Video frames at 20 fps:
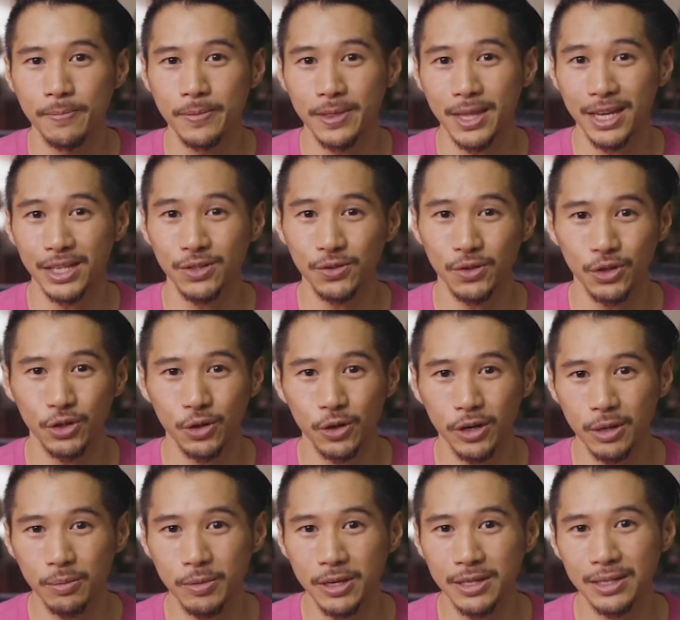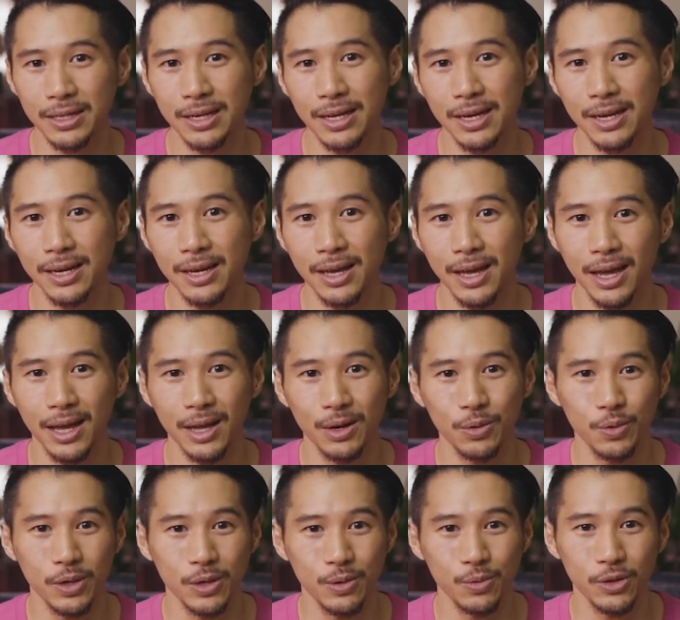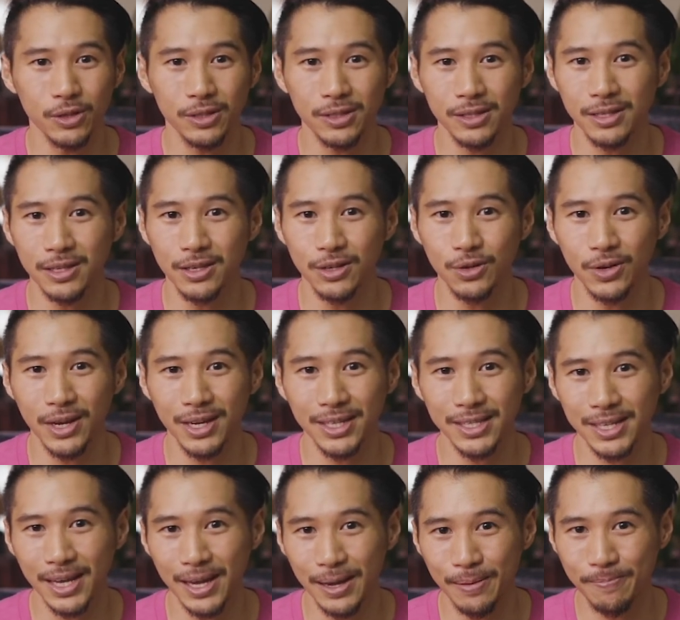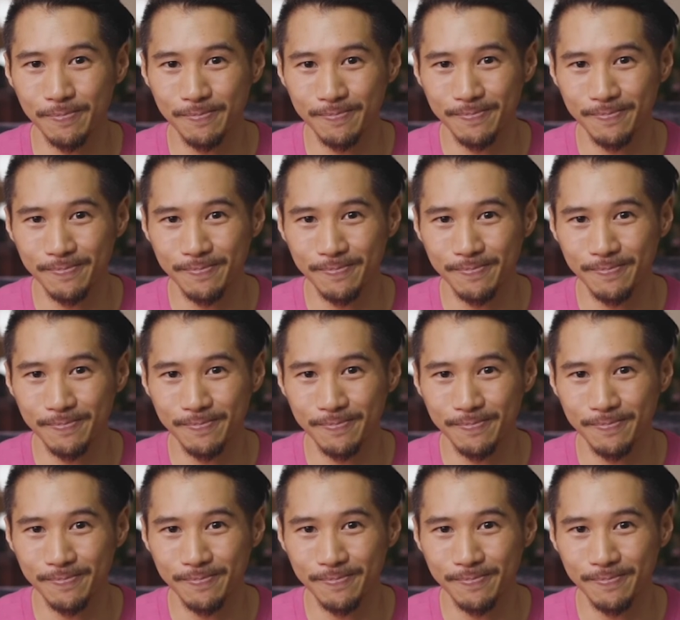Thanks for joining me today, and we will see you next time.